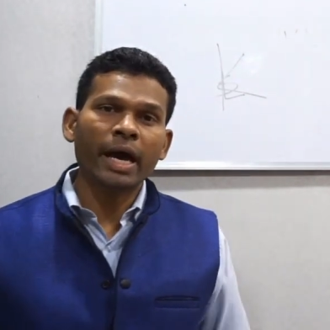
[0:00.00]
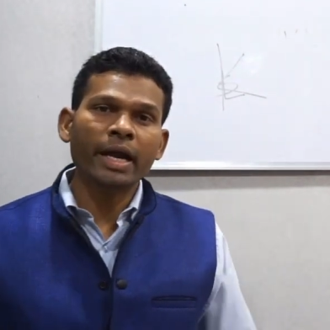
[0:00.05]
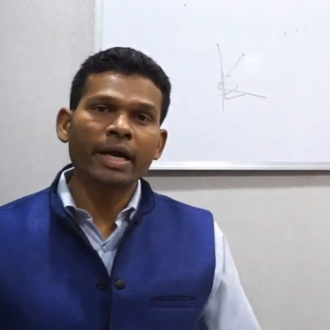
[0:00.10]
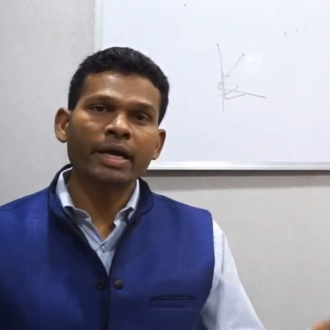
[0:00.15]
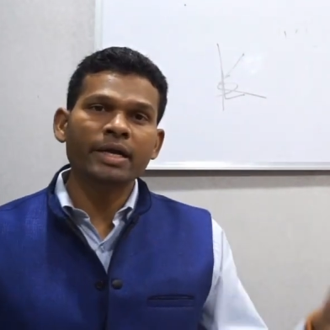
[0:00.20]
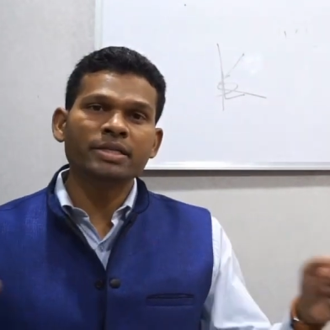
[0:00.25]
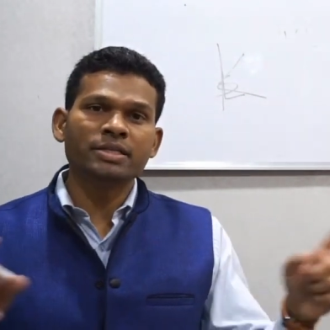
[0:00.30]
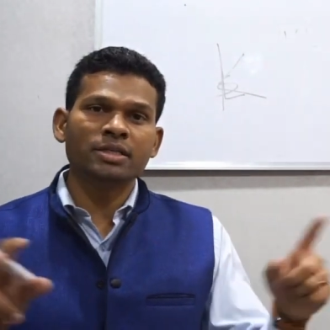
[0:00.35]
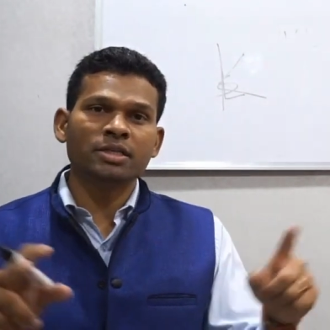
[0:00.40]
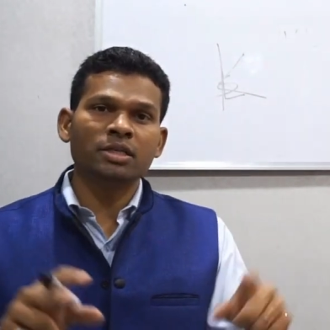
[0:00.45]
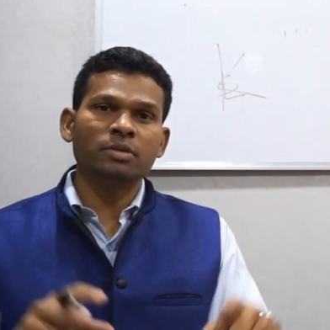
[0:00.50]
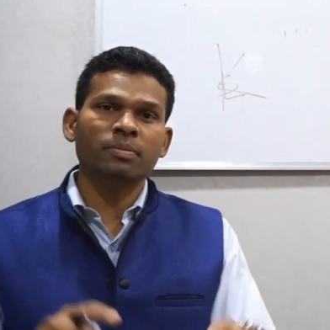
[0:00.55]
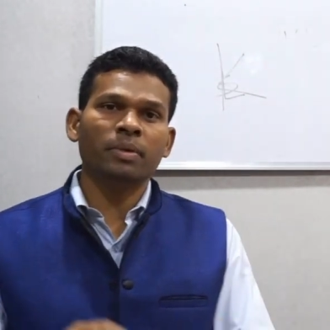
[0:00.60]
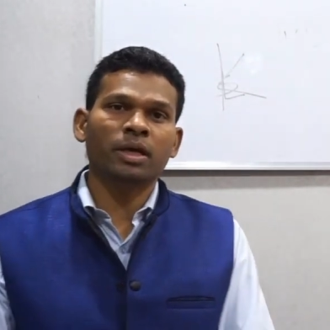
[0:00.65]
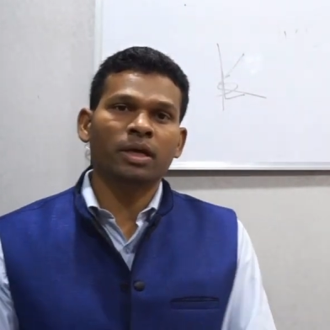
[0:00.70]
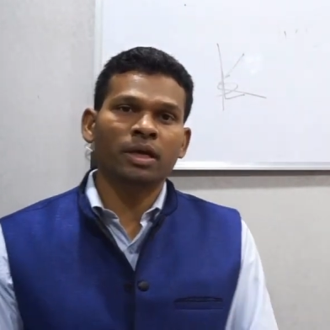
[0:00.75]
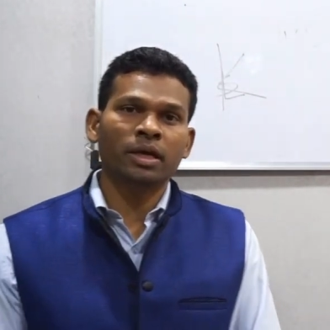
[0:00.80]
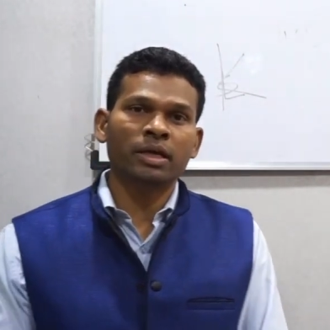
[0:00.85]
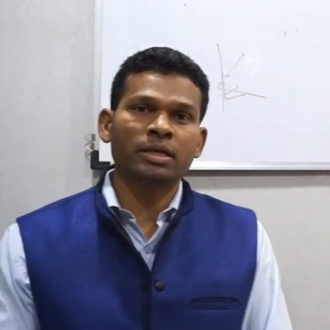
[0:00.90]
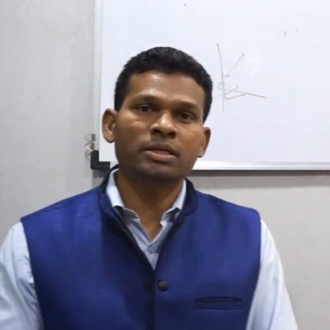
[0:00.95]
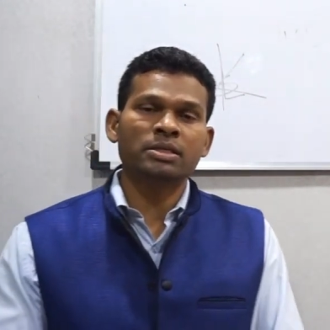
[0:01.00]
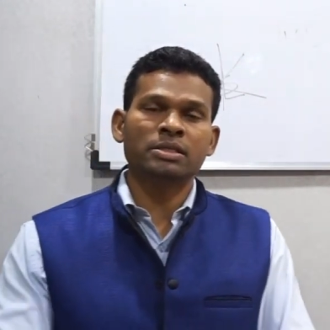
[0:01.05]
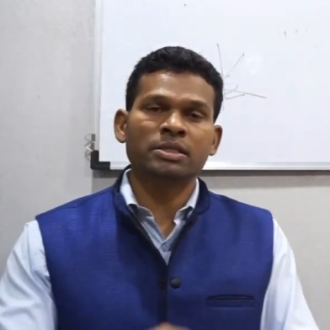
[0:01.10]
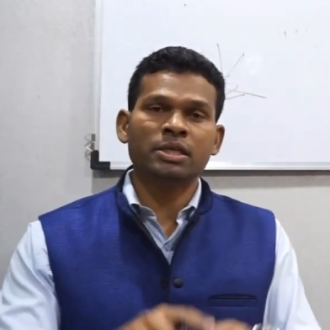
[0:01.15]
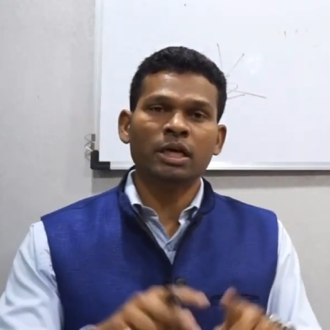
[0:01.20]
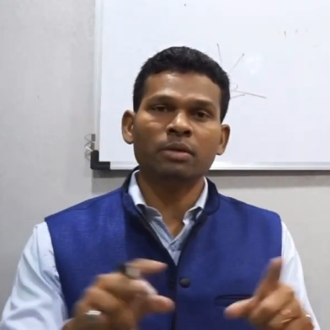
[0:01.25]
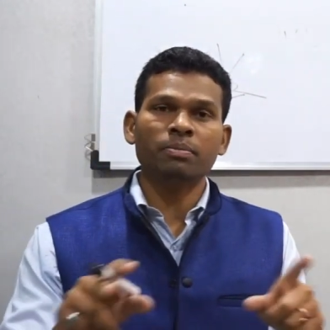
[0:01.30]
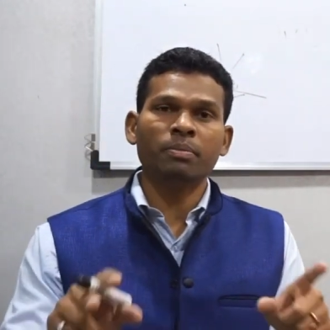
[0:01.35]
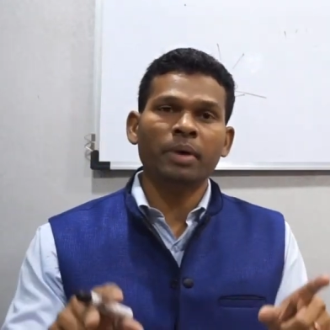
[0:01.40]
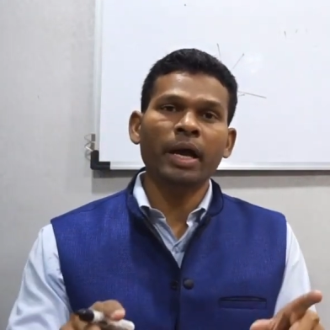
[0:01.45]
entire decision
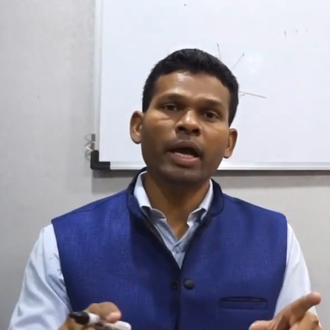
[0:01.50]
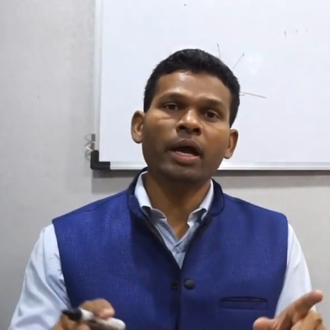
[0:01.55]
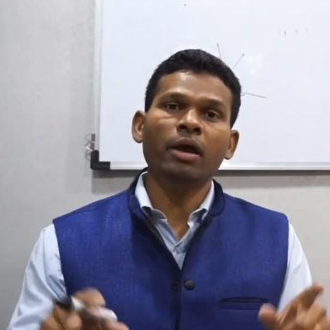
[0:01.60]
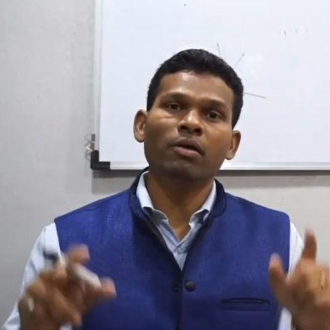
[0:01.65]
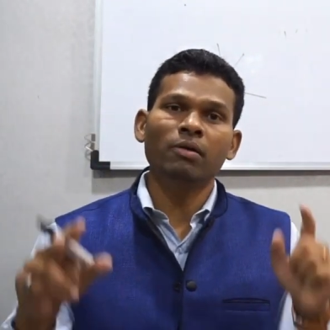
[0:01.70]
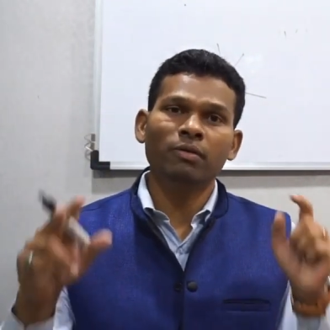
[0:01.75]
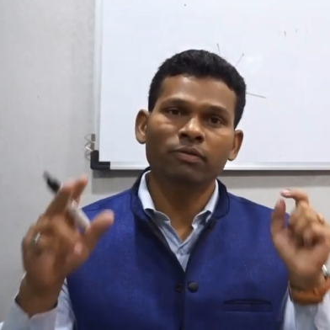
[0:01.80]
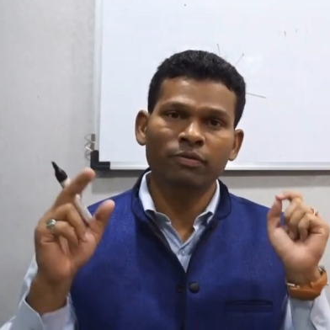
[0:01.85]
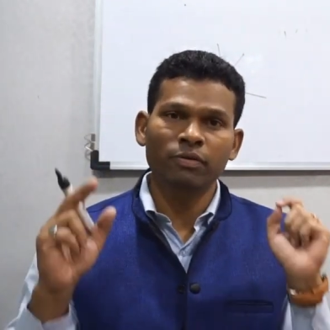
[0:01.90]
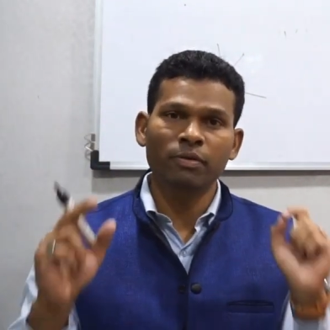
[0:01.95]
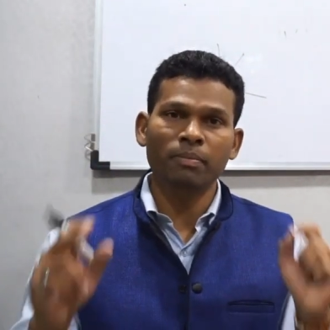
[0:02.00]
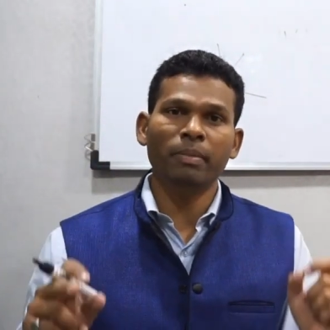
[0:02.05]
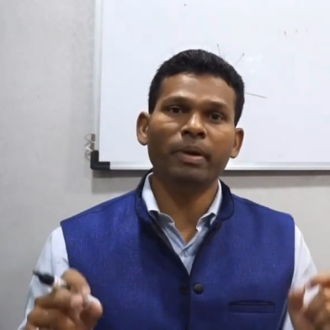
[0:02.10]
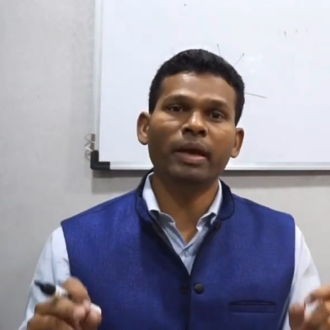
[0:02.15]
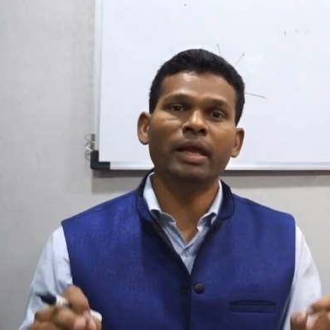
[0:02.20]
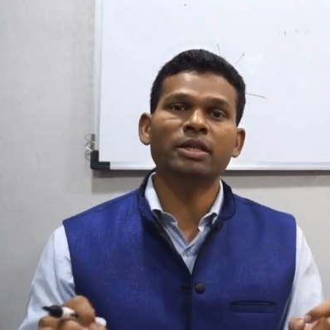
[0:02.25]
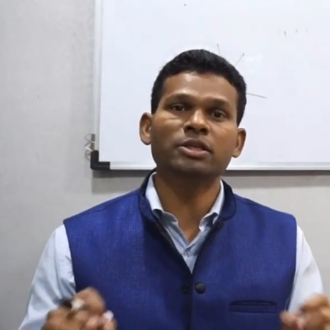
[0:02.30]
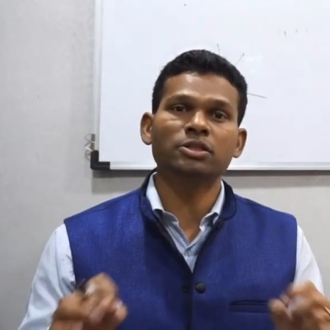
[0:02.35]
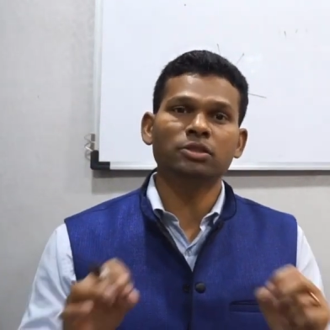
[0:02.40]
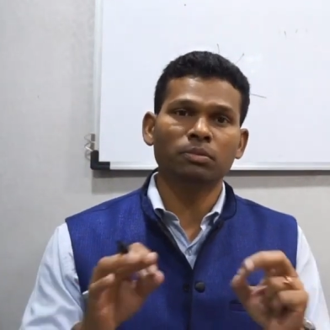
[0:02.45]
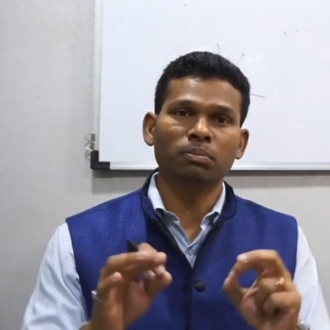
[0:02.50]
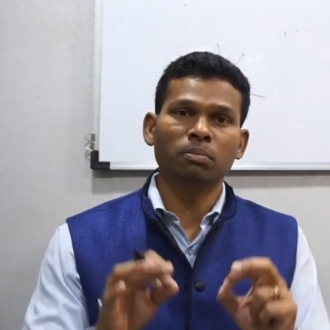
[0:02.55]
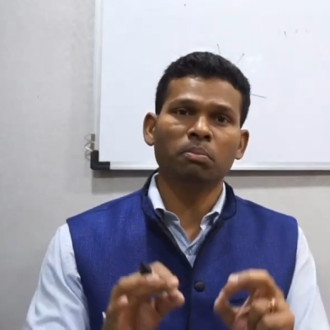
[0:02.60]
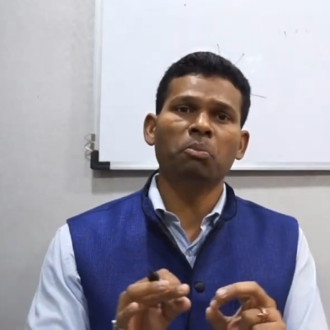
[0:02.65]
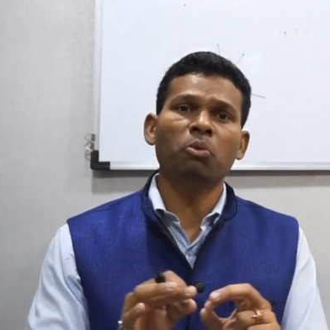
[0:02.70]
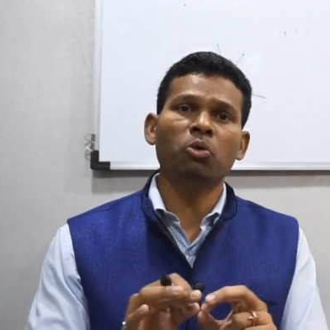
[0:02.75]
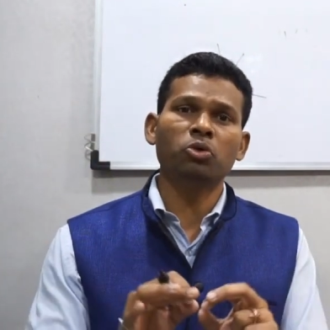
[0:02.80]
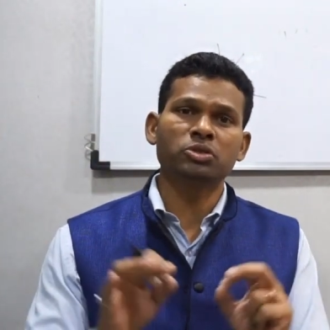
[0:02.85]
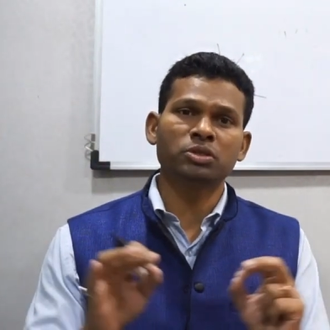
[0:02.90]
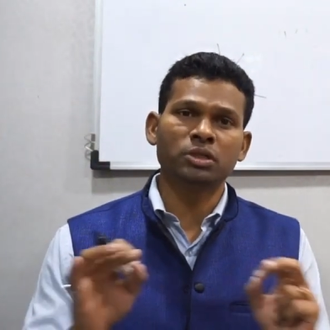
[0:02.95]
making is done by
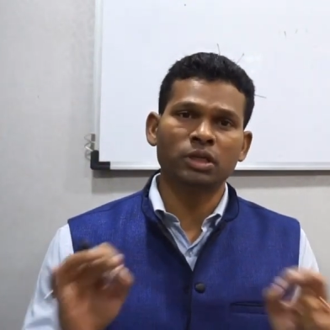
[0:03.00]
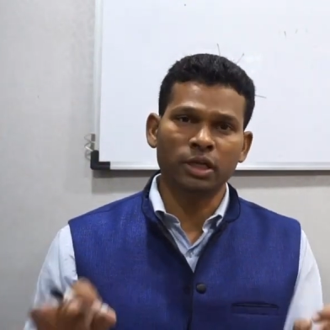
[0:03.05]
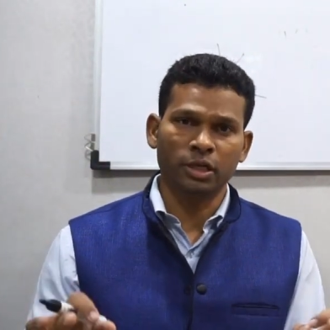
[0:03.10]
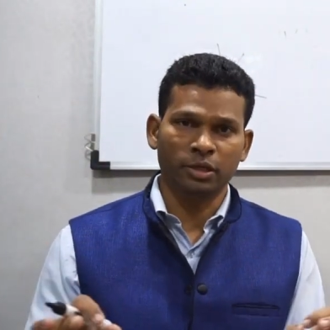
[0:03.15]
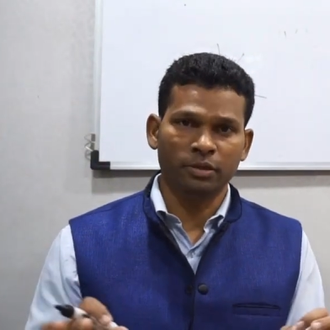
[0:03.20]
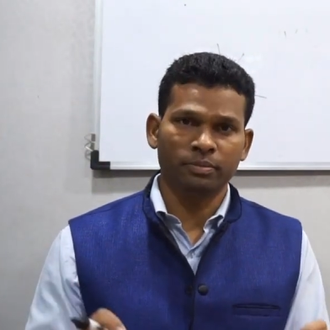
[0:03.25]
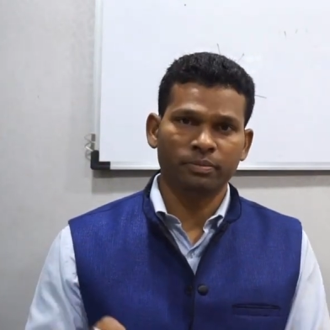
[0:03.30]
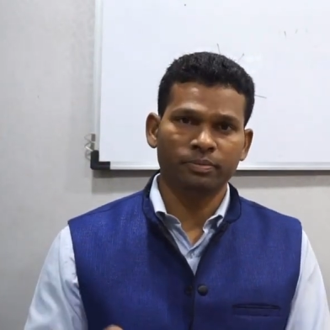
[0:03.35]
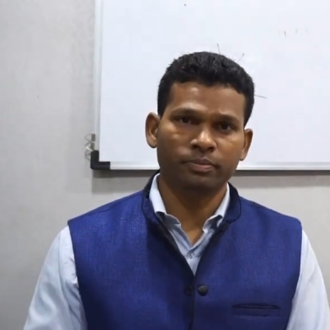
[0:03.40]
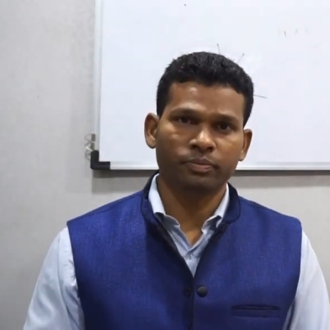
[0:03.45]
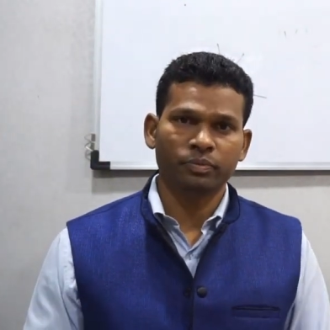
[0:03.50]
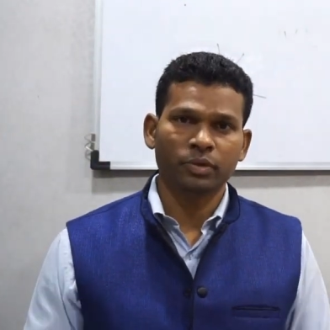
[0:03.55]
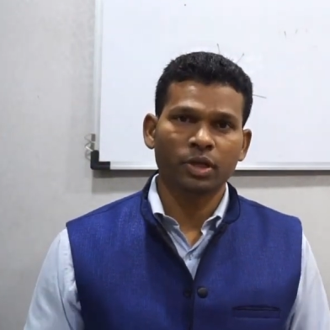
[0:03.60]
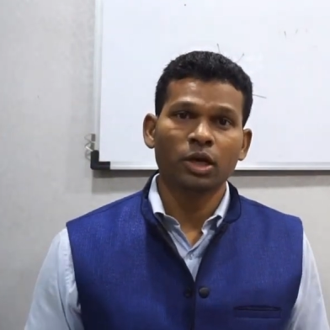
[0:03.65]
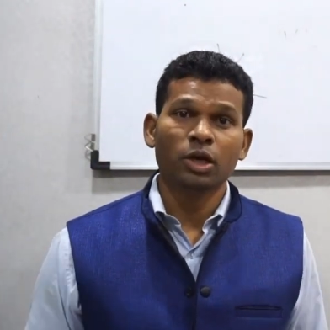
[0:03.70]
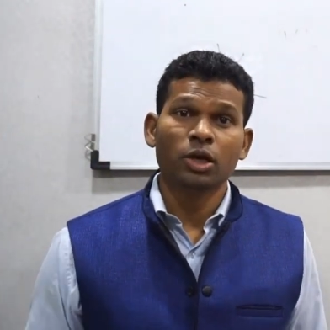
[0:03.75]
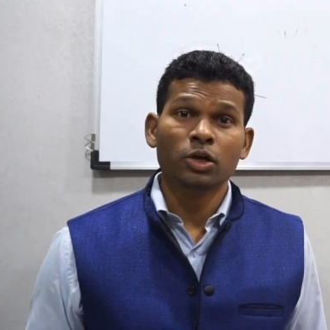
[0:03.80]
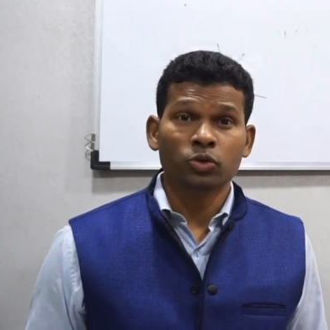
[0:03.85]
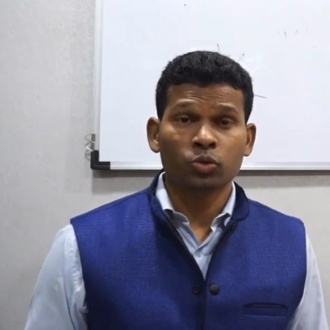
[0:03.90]
females mostly